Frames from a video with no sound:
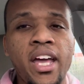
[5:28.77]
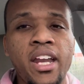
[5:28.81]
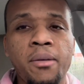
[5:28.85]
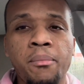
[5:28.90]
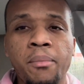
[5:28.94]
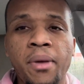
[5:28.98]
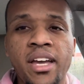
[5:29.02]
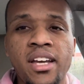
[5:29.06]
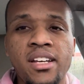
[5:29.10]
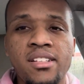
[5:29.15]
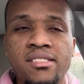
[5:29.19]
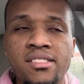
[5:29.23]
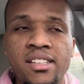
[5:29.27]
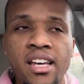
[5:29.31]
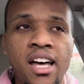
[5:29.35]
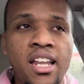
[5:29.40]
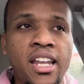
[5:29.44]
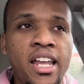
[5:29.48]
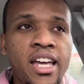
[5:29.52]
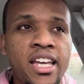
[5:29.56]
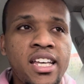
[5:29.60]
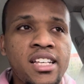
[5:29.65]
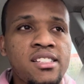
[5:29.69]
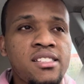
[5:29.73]
to make it sound
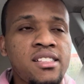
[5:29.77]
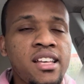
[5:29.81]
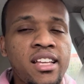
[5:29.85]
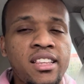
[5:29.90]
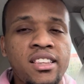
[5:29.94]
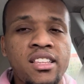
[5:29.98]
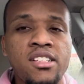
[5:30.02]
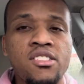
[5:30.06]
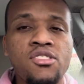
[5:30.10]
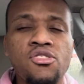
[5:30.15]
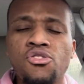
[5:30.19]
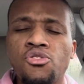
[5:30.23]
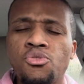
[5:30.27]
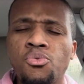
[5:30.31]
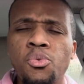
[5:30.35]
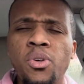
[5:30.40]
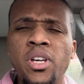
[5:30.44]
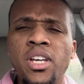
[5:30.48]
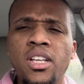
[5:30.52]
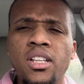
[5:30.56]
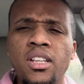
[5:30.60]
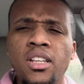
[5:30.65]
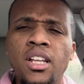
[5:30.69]
like it's like this sweet